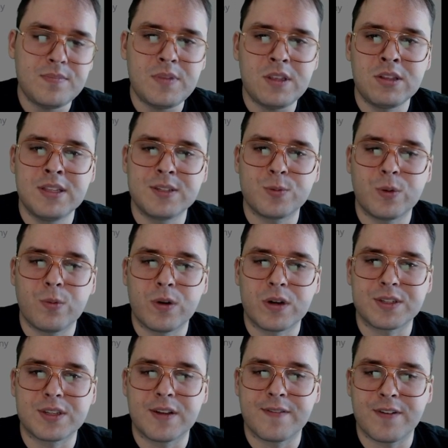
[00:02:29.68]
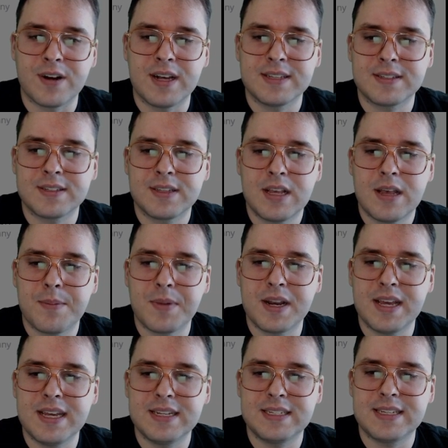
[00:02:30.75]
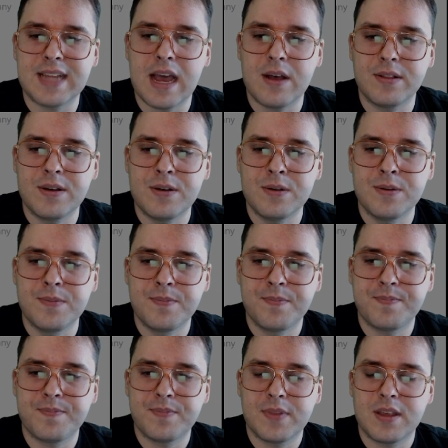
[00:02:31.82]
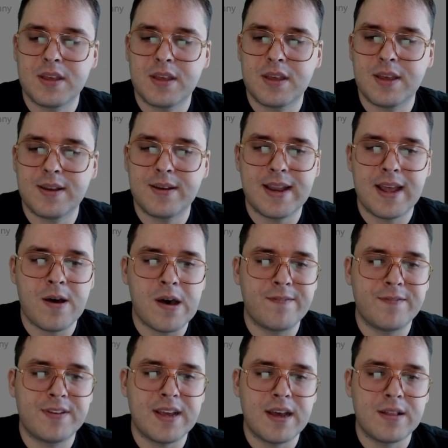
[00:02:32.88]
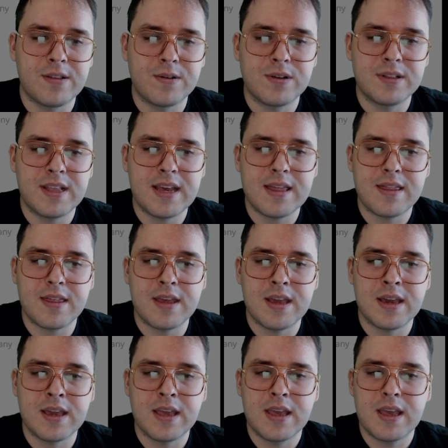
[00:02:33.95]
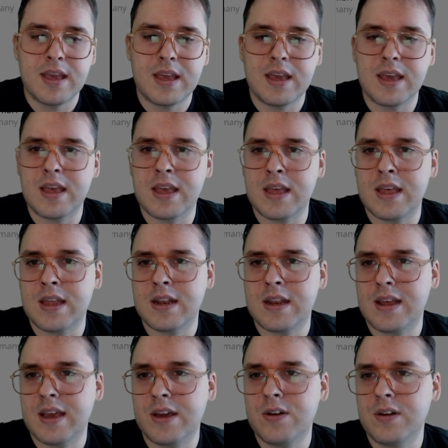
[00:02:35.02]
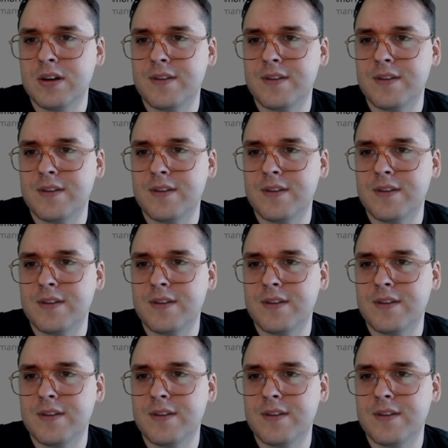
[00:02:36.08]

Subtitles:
This one works good for us. I'm going to hit download. Now I've downloaded that thing, and I could have